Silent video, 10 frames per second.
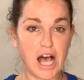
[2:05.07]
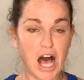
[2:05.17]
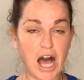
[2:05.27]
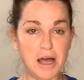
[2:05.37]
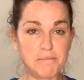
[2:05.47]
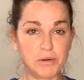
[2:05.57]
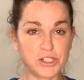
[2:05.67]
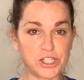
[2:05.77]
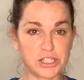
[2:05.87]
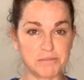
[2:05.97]
I'm
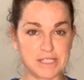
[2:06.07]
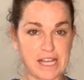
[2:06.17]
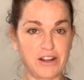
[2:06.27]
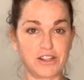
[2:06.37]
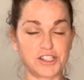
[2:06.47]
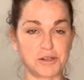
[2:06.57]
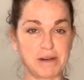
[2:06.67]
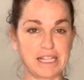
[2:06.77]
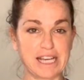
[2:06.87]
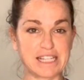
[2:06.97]
pushing them down onto my
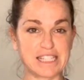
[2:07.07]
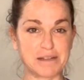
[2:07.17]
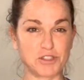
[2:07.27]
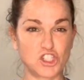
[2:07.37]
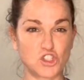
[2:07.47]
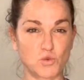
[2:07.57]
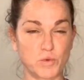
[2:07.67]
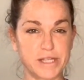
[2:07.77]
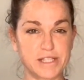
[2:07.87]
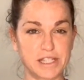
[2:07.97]
legs and I'm
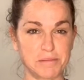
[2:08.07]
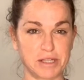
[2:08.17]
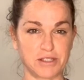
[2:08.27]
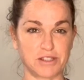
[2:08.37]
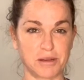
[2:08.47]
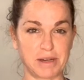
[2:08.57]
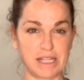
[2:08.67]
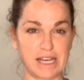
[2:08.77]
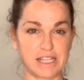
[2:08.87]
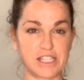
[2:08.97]
squeezing the muscles on my
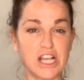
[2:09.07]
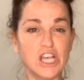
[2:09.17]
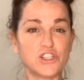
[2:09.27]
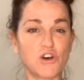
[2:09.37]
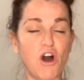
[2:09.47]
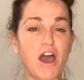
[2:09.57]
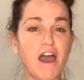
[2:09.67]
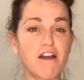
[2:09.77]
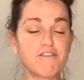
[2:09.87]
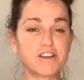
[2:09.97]
legs. So
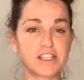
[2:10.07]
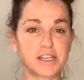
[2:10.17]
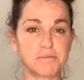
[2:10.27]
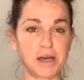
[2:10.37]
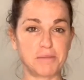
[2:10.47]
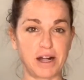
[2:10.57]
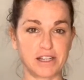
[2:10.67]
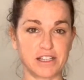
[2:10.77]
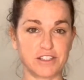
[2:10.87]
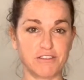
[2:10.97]
everything in my body
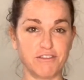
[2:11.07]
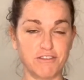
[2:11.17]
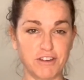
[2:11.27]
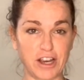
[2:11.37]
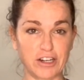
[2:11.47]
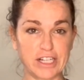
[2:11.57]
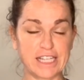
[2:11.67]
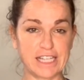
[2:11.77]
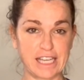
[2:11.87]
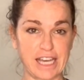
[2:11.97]
is very
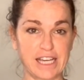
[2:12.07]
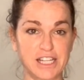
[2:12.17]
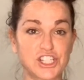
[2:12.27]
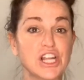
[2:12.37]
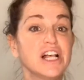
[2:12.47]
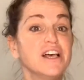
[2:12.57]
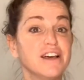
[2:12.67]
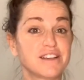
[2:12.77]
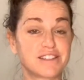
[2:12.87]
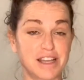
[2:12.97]
engaged
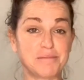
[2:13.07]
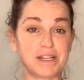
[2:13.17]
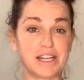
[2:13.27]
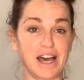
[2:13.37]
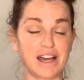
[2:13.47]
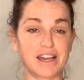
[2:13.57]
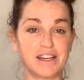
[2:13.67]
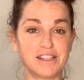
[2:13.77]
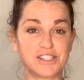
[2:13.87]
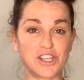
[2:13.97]
except my neck.
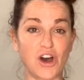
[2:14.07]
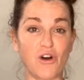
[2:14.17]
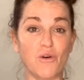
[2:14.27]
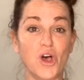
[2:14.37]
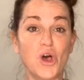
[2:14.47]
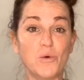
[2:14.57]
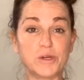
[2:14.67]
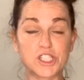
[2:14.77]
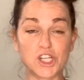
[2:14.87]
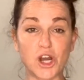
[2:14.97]
So we
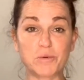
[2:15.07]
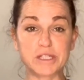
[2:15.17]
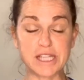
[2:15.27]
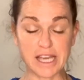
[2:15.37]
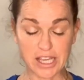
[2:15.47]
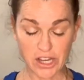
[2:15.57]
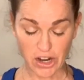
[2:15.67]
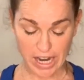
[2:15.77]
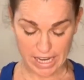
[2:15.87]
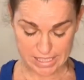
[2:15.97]
start with taking our
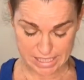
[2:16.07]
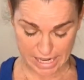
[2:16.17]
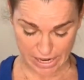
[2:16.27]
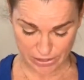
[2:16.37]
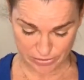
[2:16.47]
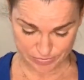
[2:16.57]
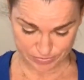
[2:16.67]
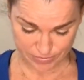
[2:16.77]
head down.